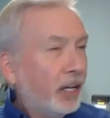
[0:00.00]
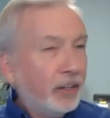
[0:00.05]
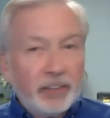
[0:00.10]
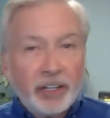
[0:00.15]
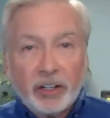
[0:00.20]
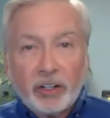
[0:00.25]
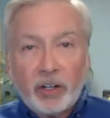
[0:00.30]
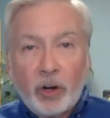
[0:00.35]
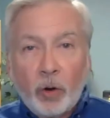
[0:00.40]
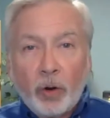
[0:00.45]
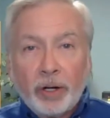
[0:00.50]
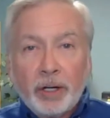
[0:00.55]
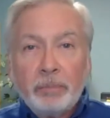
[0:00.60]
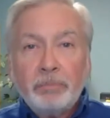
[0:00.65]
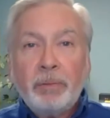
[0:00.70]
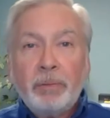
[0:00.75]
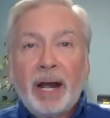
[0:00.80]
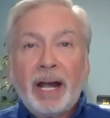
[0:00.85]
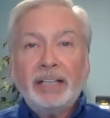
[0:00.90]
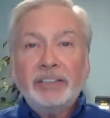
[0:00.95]
They're going
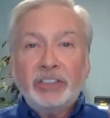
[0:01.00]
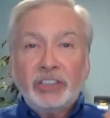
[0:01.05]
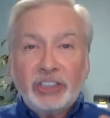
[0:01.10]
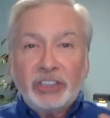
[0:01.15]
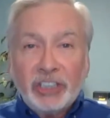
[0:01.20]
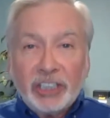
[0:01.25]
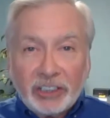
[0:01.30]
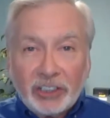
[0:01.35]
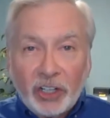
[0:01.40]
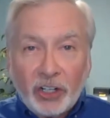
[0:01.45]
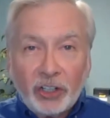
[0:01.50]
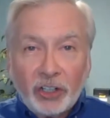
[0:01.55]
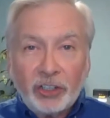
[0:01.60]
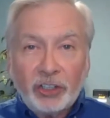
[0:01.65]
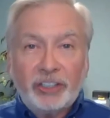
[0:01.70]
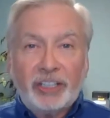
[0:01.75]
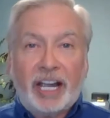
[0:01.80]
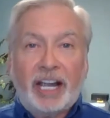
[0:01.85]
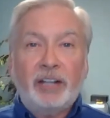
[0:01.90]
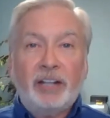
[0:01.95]
and buying
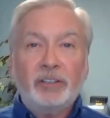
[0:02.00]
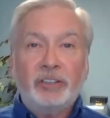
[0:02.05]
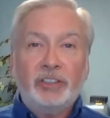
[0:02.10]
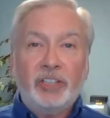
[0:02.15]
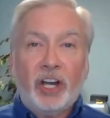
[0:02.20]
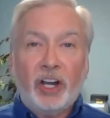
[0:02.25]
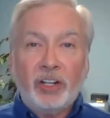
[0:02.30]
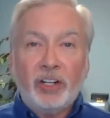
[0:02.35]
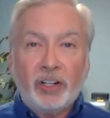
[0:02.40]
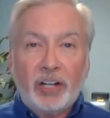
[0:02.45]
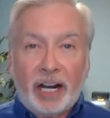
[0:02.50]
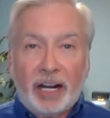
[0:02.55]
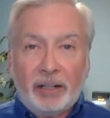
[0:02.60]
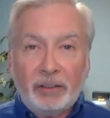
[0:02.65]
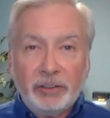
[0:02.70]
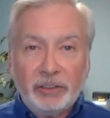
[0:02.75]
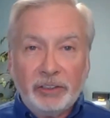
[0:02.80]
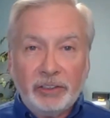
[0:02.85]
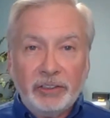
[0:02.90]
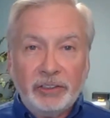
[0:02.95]
$600,000
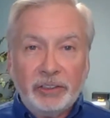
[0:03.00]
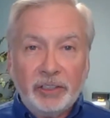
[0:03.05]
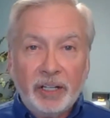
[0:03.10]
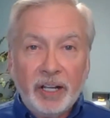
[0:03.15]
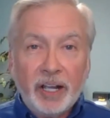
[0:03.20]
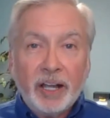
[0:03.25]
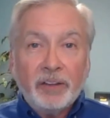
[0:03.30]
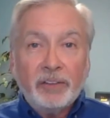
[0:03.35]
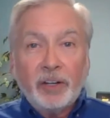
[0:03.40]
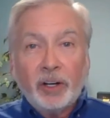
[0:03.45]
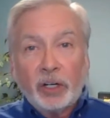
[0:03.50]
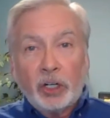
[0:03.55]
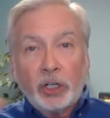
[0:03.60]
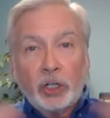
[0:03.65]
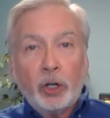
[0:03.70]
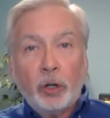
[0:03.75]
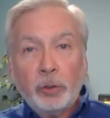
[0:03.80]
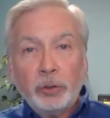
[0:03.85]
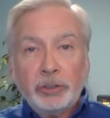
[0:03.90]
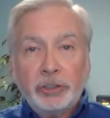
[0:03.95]
houses. They're
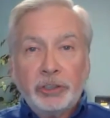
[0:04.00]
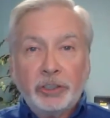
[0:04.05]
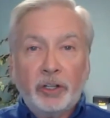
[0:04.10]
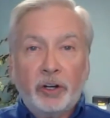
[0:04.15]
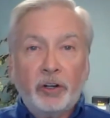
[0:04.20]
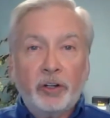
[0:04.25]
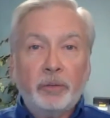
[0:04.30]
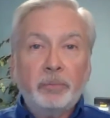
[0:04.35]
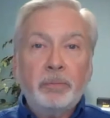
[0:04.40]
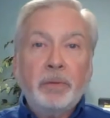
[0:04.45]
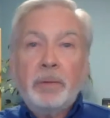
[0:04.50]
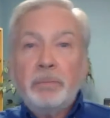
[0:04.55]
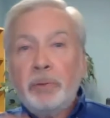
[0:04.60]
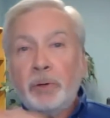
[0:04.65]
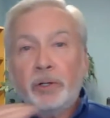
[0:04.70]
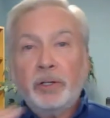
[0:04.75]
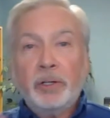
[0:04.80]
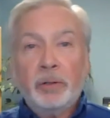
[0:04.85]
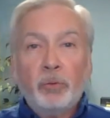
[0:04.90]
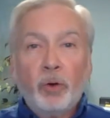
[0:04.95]
closing on them,
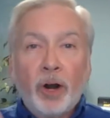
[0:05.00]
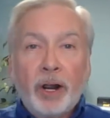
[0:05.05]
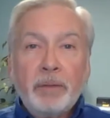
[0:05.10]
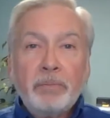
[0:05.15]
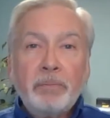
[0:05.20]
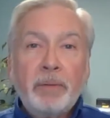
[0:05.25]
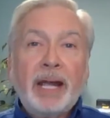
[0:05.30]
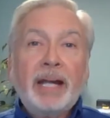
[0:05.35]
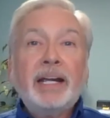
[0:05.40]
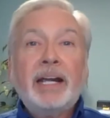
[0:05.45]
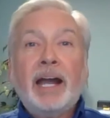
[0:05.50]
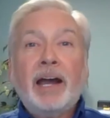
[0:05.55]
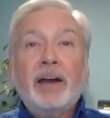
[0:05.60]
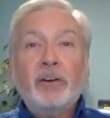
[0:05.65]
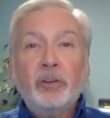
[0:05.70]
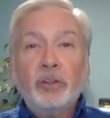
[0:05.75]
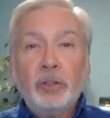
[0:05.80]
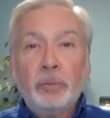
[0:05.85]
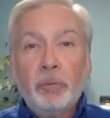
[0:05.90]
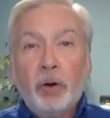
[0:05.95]
putting them right back out
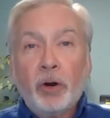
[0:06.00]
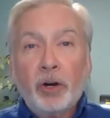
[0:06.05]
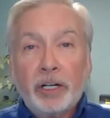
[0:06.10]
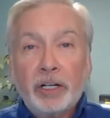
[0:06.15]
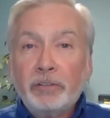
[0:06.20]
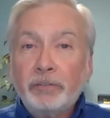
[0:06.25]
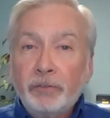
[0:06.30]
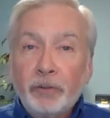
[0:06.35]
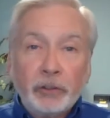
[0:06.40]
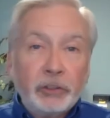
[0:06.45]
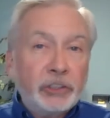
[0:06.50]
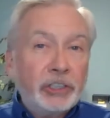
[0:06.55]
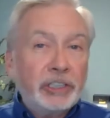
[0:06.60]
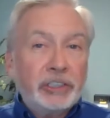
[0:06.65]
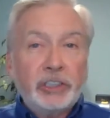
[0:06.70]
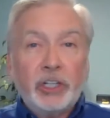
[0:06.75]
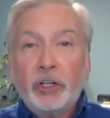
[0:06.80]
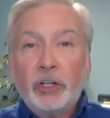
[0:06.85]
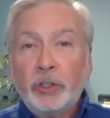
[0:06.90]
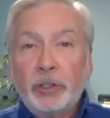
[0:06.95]
on the market for
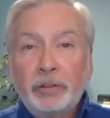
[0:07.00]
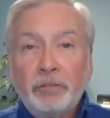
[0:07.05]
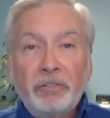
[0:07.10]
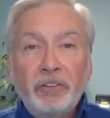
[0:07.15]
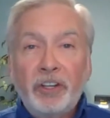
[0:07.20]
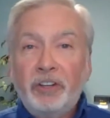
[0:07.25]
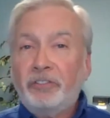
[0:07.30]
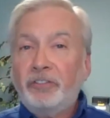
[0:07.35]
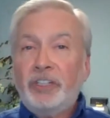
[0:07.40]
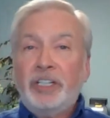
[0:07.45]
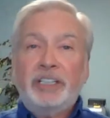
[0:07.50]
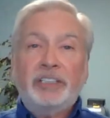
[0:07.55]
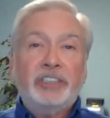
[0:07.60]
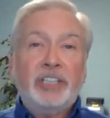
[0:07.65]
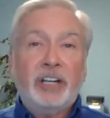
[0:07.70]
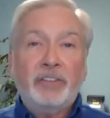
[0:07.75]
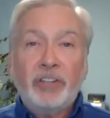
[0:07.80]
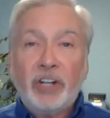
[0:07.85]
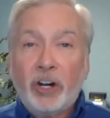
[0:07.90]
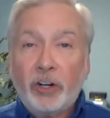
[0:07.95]
650,
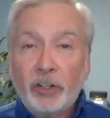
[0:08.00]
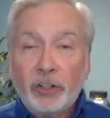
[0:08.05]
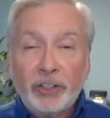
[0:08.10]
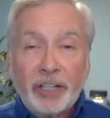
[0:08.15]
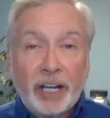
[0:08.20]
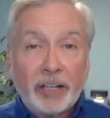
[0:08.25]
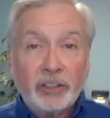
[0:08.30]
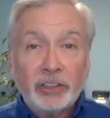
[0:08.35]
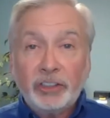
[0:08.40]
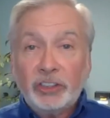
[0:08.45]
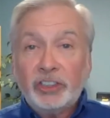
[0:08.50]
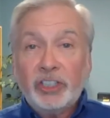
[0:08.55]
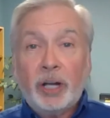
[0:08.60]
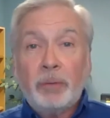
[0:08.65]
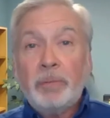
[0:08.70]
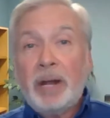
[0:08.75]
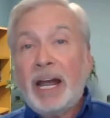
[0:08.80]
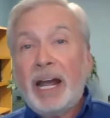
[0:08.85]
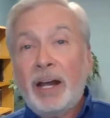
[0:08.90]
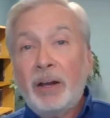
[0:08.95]
700,000.
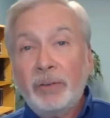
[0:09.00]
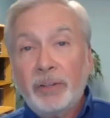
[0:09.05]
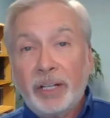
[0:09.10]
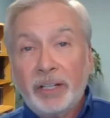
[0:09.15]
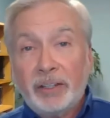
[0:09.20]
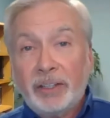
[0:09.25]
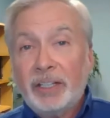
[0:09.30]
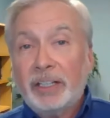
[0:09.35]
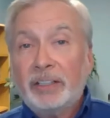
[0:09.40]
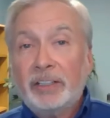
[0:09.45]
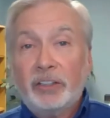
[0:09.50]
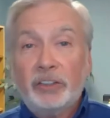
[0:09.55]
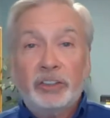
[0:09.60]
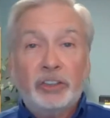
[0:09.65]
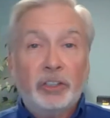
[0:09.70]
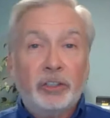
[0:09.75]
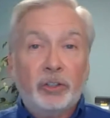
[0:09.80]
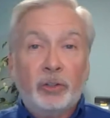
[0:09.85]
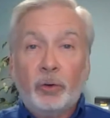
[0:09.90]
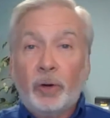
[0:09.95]
Somehow they think there's
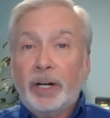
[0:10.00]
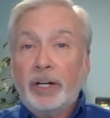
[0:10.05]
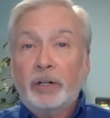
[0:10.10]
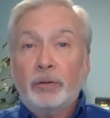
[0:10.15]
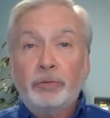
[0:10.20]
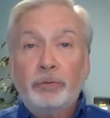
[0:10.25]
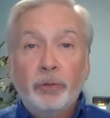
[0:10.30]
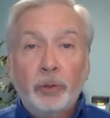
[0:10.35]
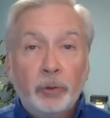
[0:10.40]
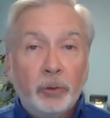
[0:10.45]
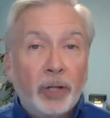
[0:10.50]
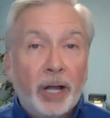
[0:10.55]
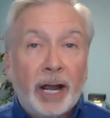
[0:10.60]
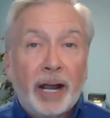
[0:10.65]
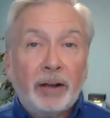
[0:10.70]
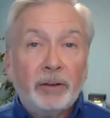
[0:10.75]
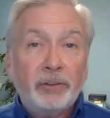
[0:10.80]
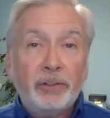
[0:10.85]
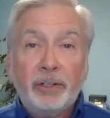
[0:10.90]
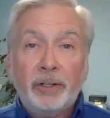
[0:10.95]
a greater fool
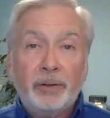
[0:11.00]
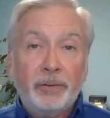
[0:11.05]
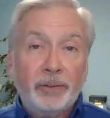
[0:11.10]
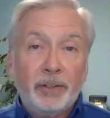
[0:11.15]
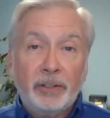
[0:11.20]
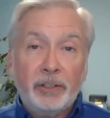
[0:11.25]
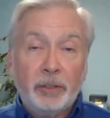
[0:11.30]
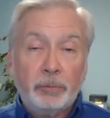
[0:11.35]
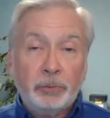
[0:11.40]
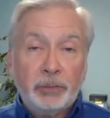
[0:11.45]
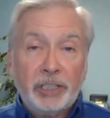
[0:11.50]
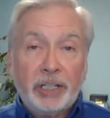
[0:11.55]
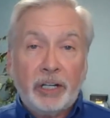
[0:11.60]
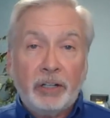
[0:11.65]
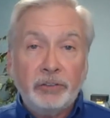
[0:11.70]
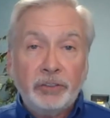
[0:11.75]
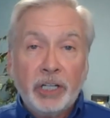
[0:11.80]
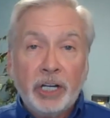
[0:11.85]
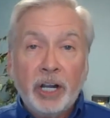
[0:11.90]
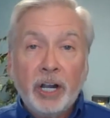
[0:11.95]
out there than
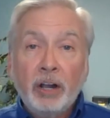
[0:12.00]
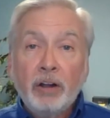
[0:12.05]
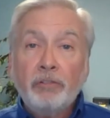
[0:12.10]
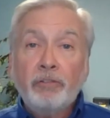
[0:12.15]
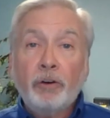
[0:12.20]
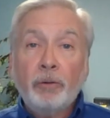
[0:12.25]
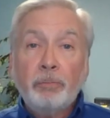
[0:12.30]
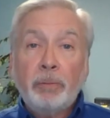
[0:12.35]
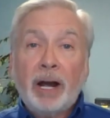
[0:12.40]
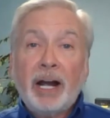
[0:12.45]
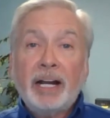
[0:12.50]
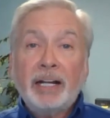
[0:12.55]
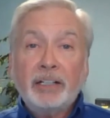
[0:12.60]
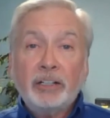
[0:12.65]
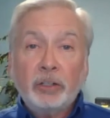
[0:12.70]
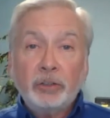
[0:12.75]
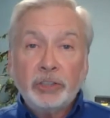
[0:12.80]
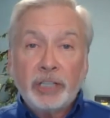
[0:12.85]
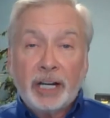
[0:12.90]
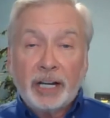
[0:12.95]
themselves for buying
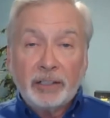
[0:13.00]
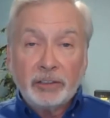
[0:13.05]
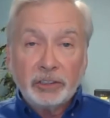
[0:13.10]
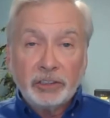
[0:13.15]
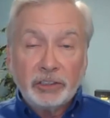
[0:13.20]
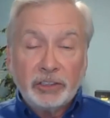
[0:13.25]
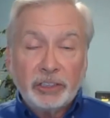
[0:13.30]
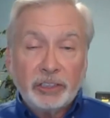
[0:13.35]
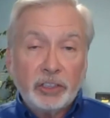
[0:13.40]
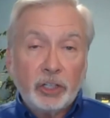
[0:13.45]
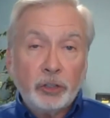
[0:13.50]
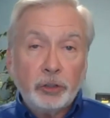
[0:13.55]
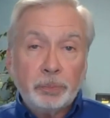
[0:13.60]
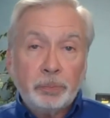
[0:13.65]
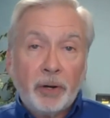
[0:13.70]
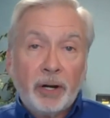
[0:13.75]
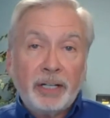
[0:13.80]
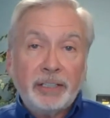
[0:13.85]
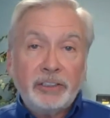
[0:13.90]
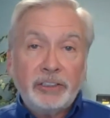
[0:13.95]
those houses at those
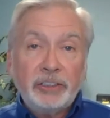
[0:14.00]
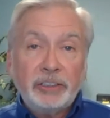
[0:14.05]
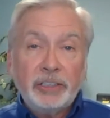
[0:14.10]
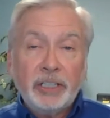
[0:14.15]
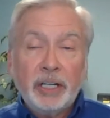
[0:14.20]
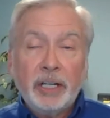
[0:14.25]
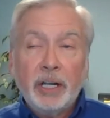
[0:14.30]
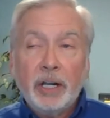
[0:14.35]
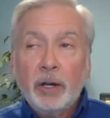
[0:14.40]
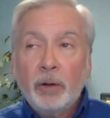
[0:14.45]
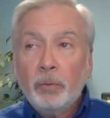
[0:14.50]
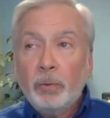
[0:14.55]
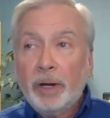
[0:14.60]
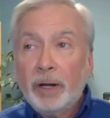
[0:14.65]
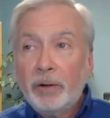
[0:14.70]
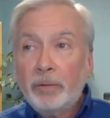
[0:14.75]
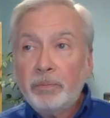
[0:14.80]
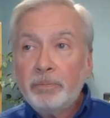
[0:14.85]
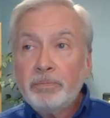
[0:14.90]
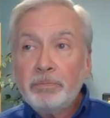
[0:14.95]
prices.
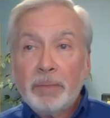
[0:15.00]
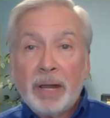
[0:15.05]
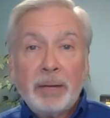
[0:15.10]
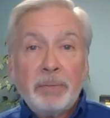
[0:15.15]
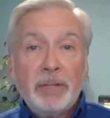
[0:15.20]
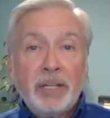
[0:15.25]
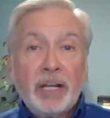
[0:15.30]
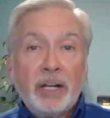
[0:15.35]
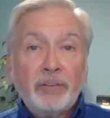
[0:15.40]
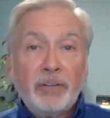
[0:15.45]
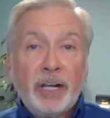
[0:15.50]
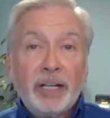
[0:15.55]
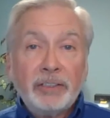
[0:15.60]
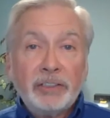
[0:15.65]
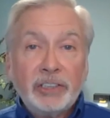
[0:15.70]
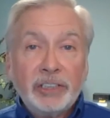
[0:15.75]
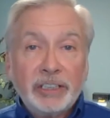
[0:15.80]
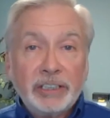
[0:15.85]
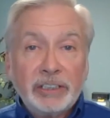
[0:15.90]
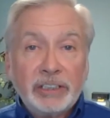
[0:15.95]
Well, maybe they've had
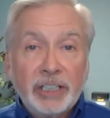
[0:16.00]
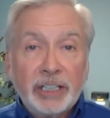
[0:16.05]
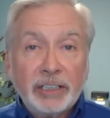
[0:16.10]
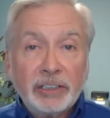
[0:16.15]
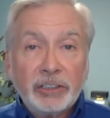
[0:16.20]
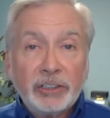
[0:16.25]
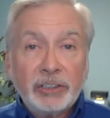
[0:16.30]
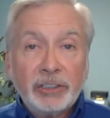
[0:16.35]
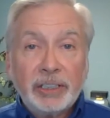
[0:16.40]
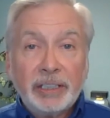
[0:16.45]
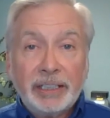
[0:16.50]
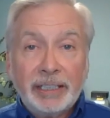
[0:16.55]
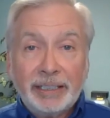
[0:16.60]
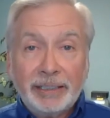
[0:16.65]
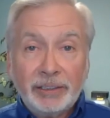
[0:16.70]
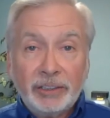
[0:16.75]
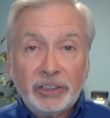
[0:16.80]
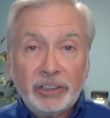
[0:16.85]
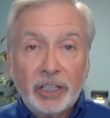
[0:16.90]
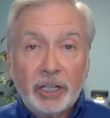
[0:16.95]
success
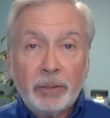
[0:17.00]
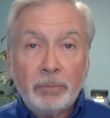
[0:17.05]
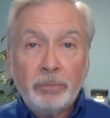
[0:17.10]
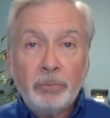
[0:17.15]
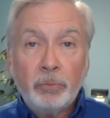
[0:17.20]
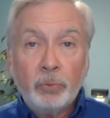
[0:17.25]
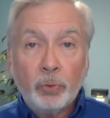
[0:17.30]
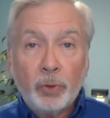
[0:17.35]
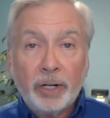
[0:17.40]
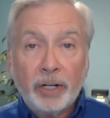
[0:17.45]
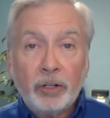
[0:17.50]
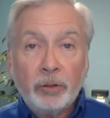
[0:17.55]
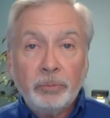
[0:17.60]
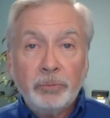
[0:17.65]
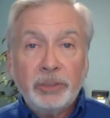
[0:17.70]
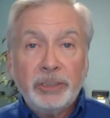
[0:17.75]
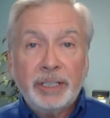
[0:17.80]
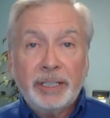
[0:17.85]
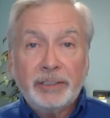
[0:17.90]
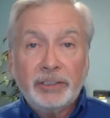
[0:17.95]
in some
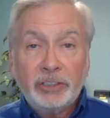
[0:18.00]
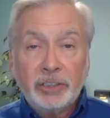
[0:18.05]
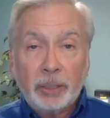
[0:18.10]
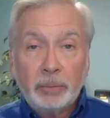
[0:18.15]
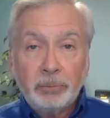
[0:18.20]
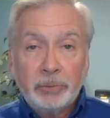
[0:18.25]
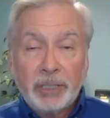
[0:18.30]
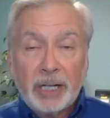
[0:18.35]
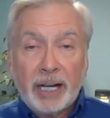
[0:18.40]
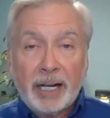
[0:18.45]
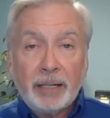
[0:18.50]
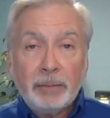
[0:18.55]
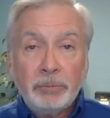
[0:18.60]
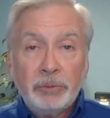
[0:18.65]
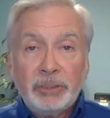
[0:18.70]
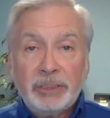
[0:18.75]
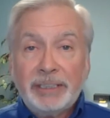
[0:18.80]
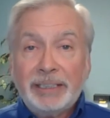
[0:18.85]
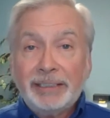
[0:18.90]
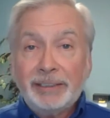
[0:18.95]
realms at some
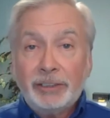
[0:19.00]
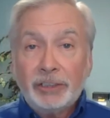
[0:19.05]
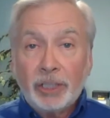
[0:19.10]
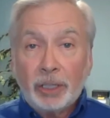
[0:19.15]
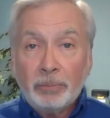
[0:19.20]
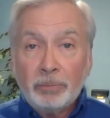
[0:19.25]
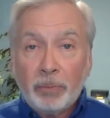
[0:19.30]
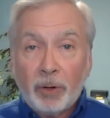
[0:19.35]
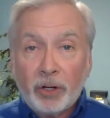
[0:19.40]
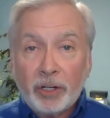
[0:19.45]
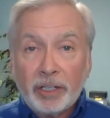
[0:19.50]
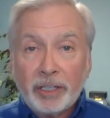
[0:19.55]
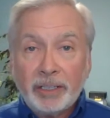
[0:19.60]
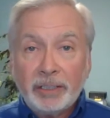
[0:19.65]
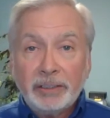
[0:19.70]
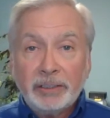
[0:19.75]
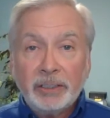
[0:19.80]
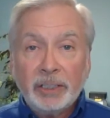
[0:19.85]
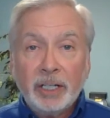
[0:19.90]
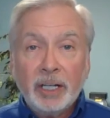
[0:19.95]
times in some
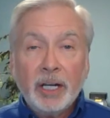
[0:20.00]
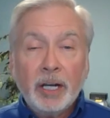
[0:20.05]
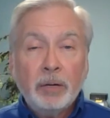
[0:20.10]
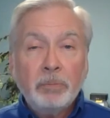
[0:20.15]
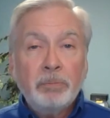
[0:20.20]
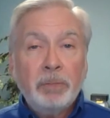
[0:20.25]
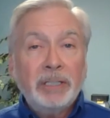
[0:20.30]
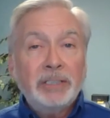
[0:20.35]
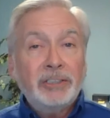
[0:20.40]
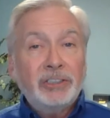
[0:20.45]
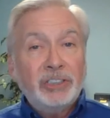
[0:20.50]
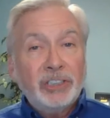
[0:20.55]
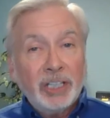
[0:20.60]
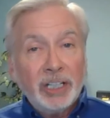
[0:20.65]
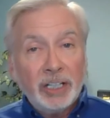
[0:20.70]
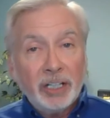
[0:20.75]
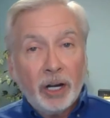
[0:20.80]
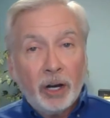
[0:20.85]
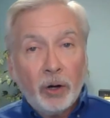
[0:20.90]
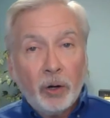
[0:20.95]
markets, but
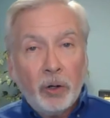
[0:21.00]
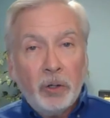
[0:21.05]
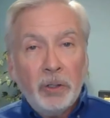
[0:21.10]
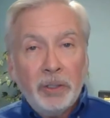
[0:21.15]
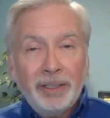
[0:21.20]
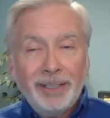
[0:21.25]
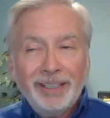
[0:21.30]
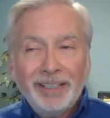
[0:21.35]
Zillow,